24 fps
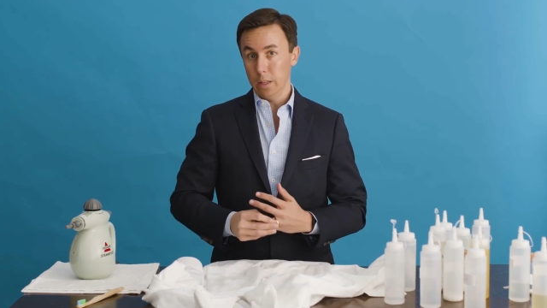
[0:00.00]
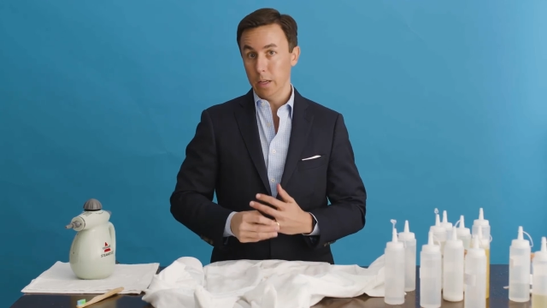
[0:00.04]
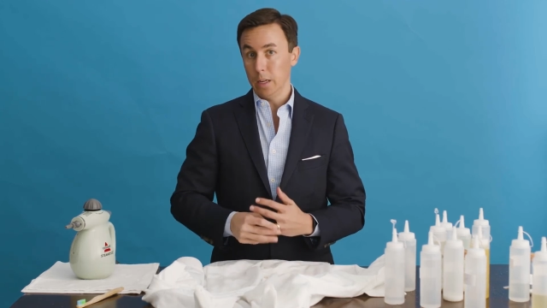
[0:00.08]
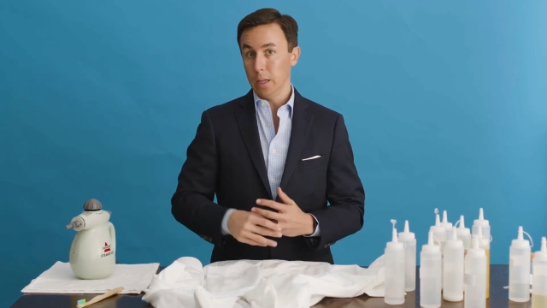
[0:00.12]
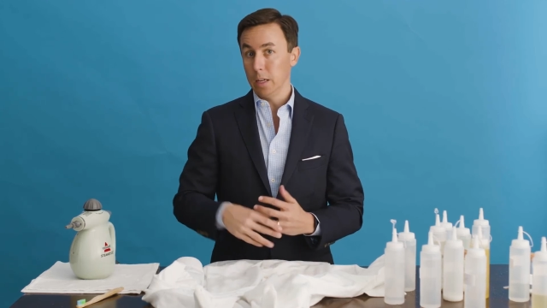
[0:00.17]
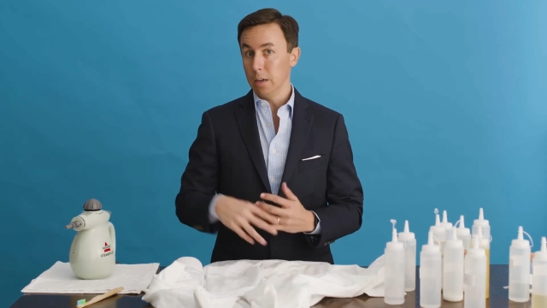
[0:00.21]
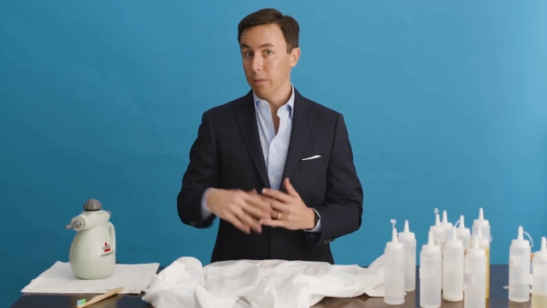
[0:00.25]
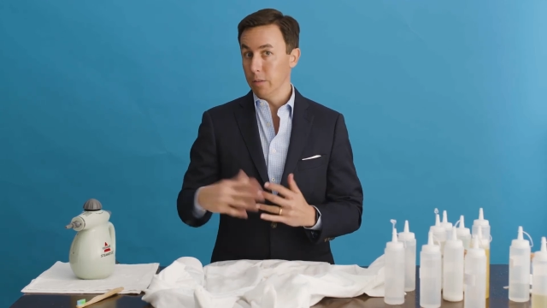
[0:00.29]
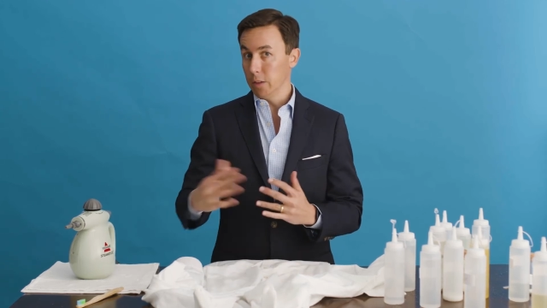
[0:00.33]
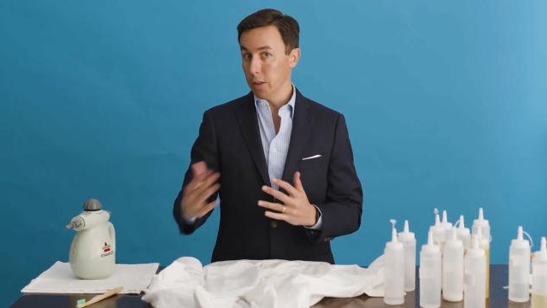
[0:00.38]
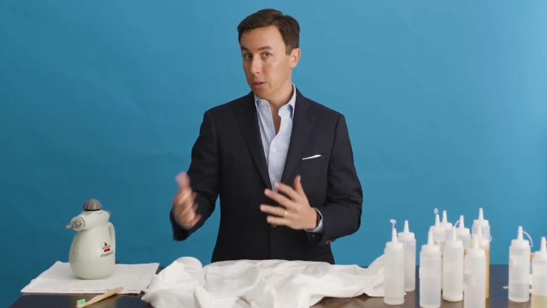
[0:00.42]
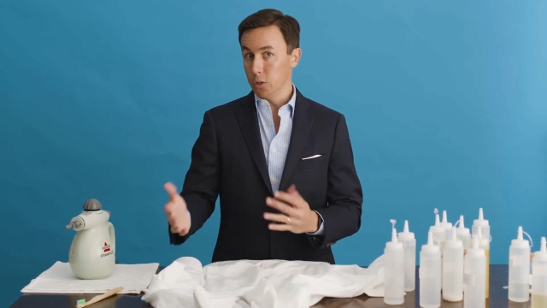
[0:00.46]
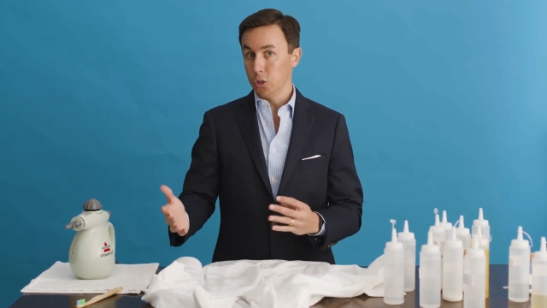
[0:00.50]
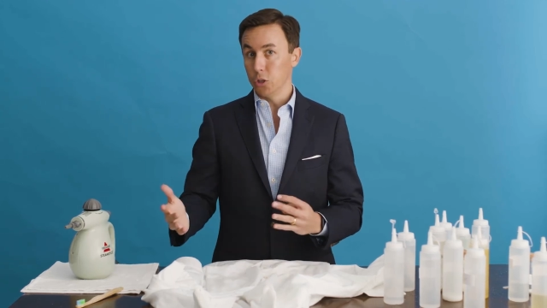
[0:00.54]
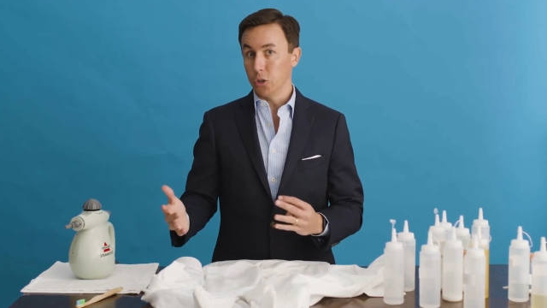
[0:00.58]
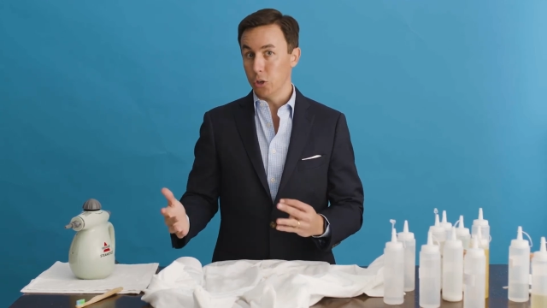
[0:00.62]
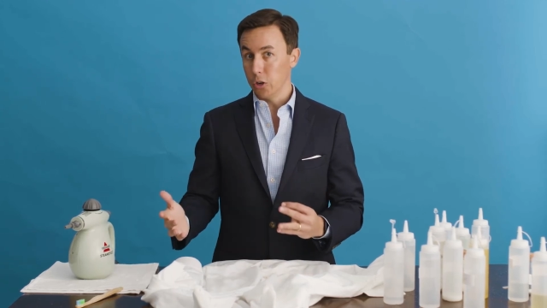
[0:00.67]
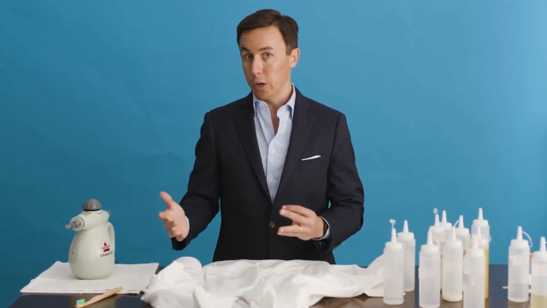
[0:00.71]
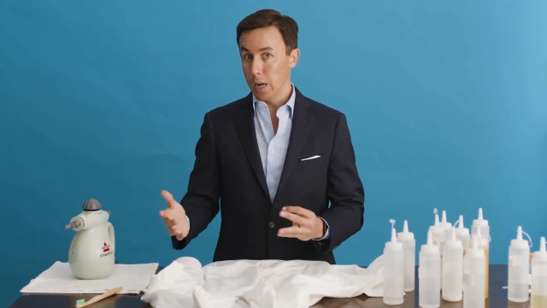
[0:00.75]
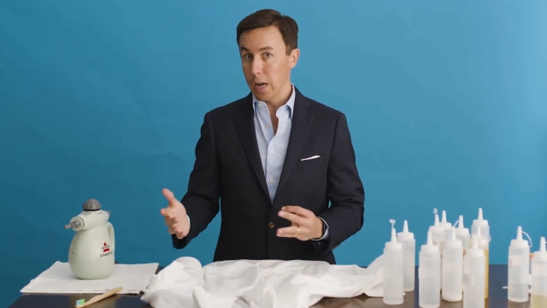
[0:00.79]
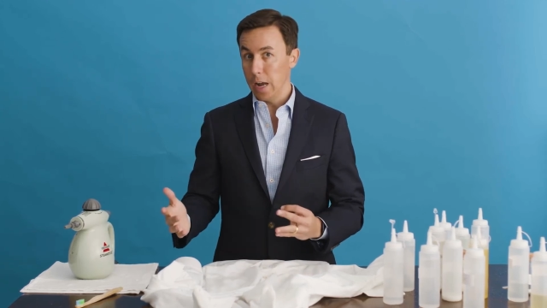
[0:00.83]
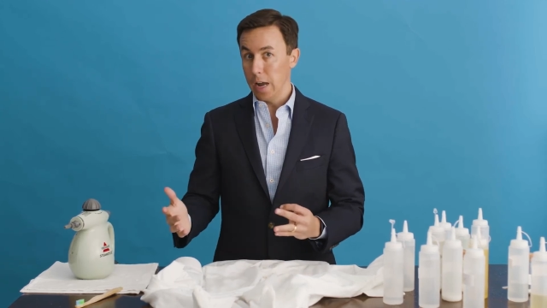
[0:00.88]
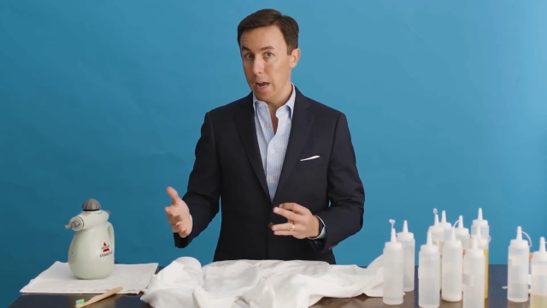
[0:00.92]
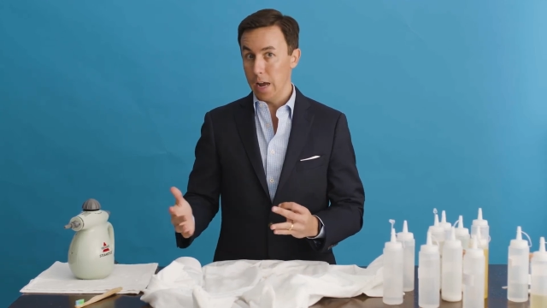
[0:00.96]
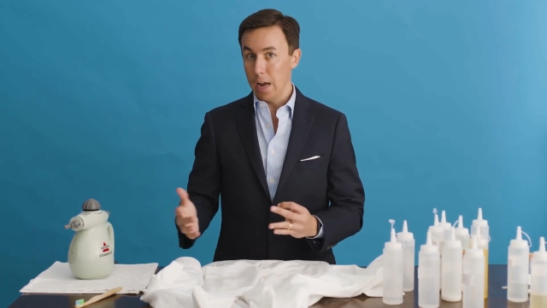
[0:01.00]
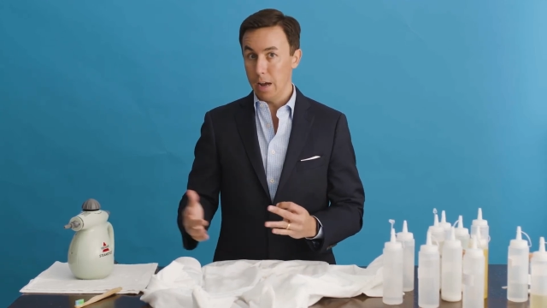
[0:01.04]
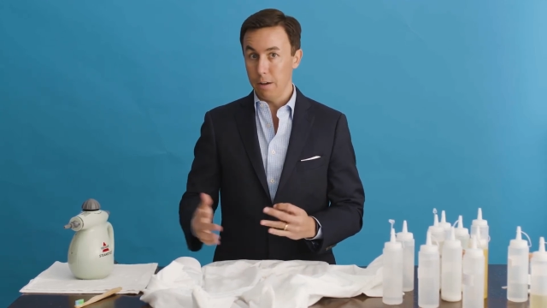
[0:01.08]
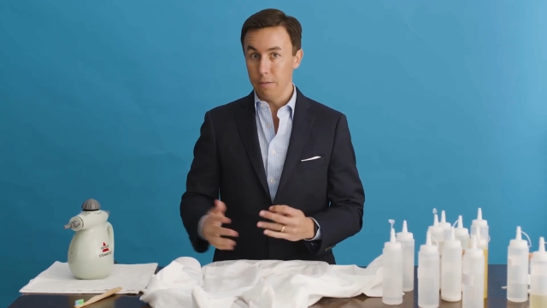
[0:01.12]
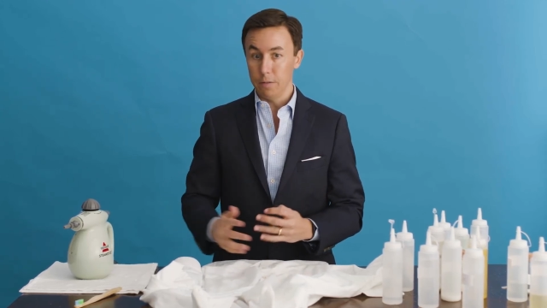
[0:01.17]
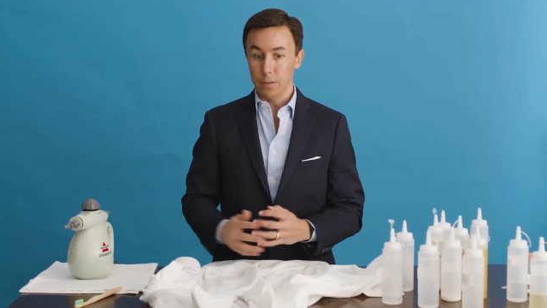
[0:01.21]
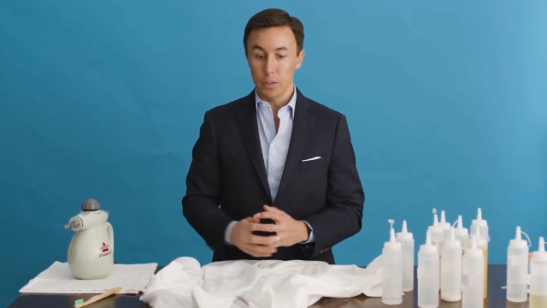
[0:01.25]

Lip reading: it given the shirt I have?